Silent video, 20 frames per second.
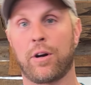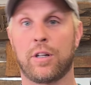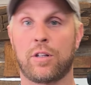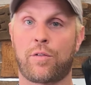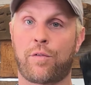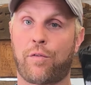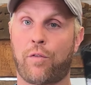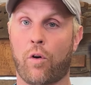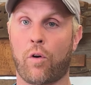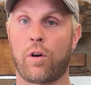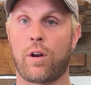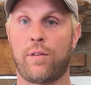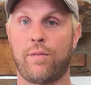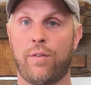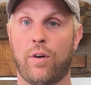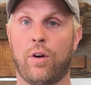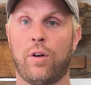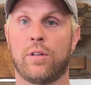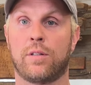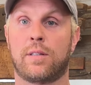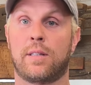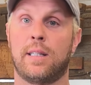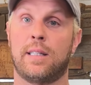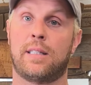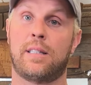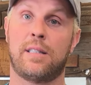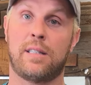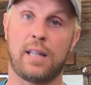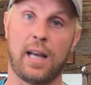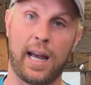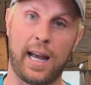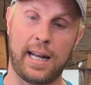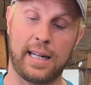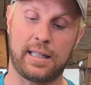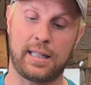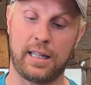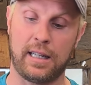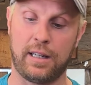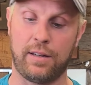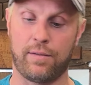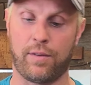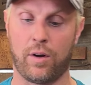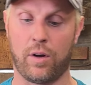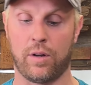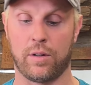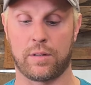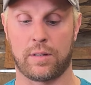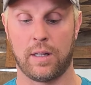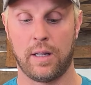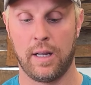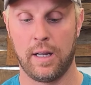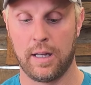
It's 40 volts. This is 18 volts.